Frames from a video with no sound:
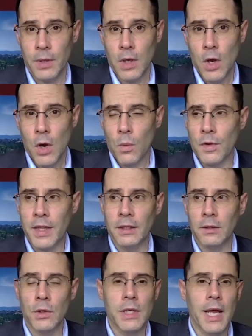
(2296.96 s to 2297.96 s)
where they
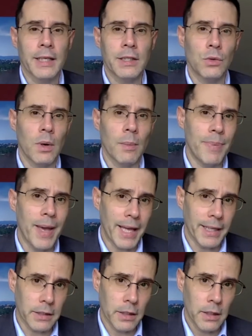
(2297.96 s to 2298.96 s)
learn not to
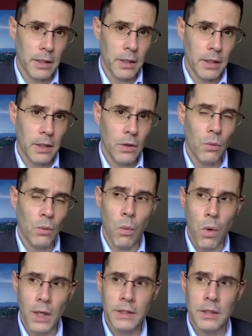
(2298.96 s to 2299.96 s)
abet
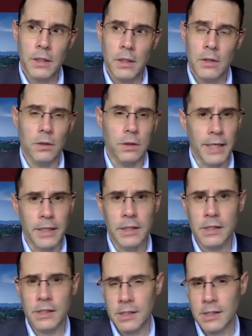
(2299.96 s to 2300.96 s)
what the
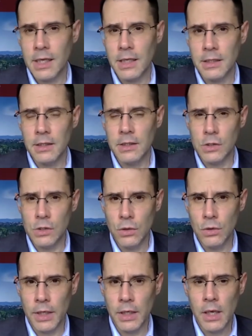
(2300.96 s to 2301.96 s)
Leninist state is
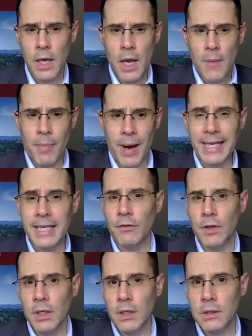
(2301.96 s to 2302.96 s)
doing by
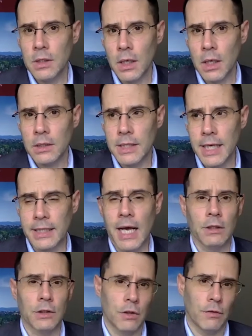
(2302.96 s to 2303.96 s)
giving it
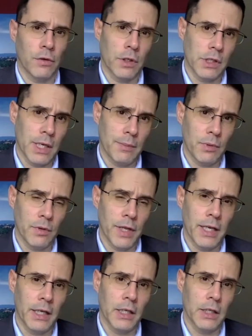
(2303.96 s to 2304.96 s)
technology, for example, that
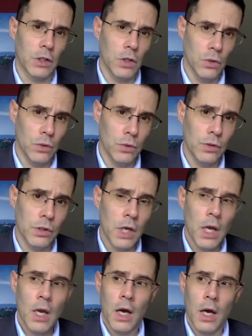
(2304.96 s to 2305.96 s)
it can use
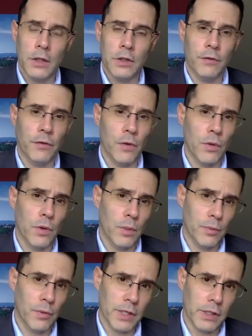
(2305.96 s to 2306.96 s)
to further
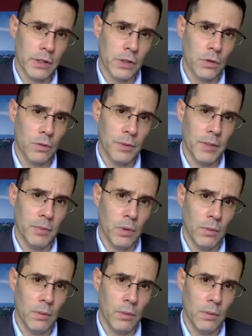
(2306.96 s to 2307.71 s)
oppress its own people.